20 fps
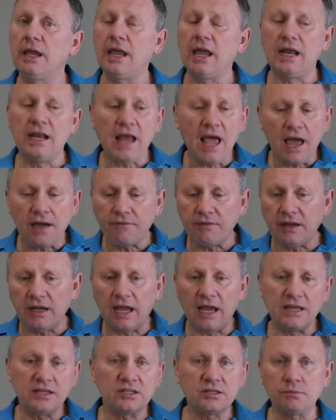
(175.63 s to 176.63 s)
And having
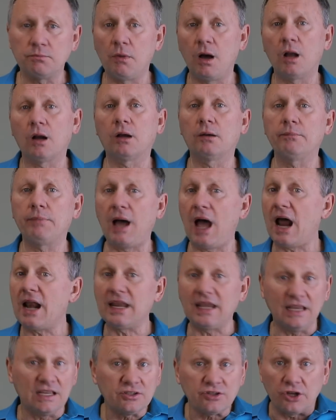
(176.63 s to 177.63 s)
a smaller
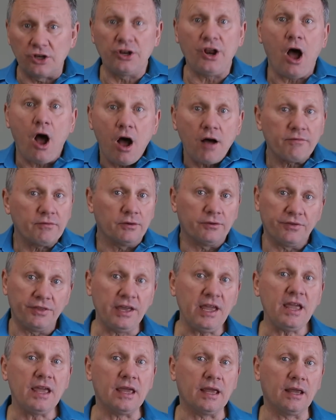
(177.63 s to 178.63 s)
body is a novel
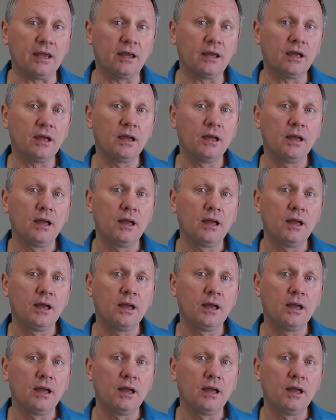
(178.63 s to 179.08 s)
thing.